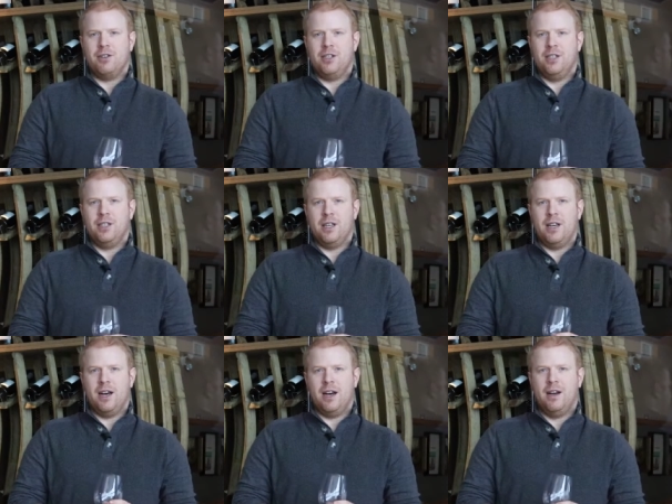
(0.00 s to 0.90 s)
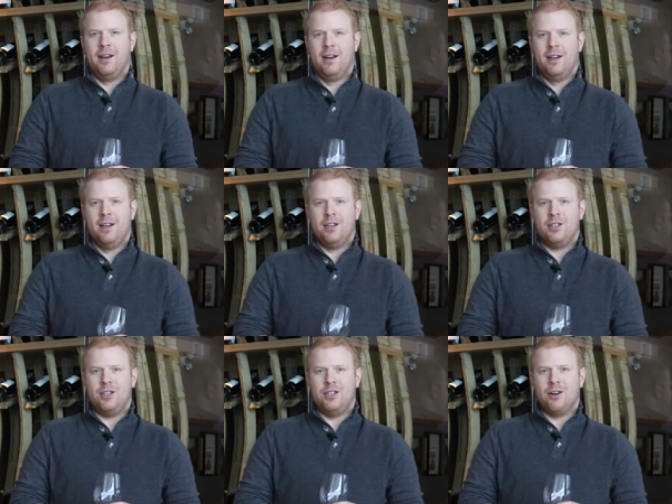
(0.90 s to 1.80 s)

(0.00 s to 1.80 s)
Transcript: She's the uh, she's